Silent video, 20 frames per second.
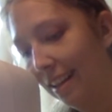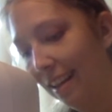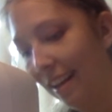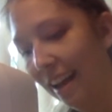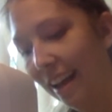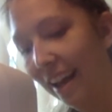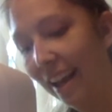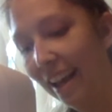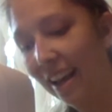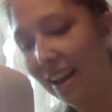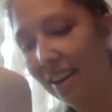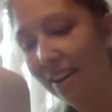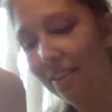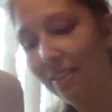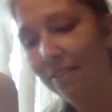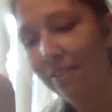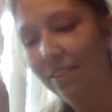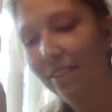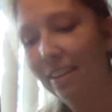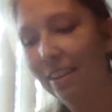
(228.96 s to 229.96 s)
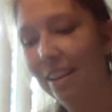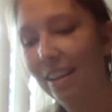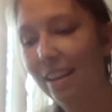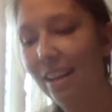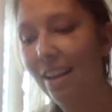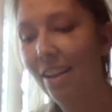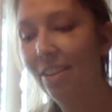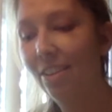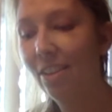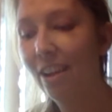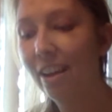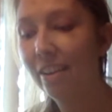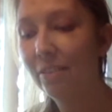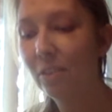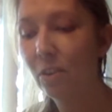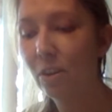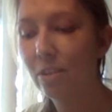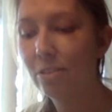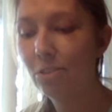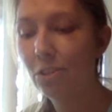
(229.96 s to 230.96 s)
I have a lot of
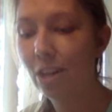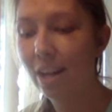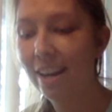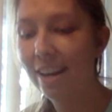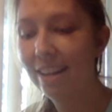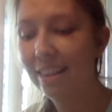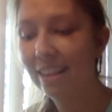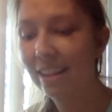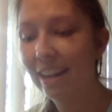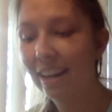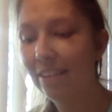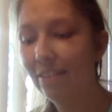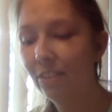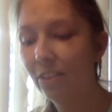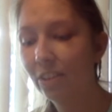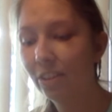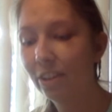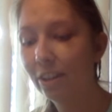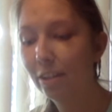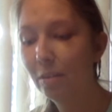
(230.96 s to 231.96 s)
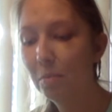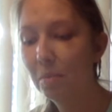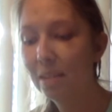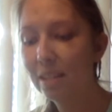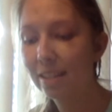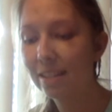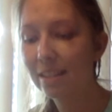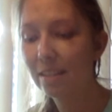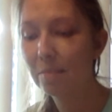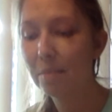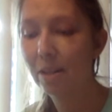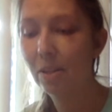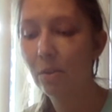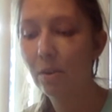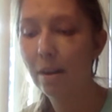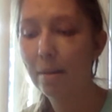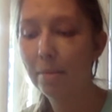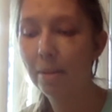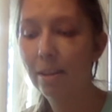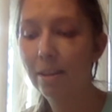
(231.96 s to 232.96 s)
crocheting that I learned because of my
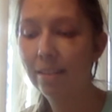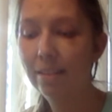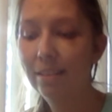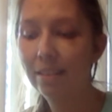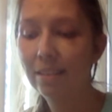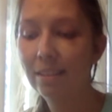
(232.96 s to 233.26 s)
grandma.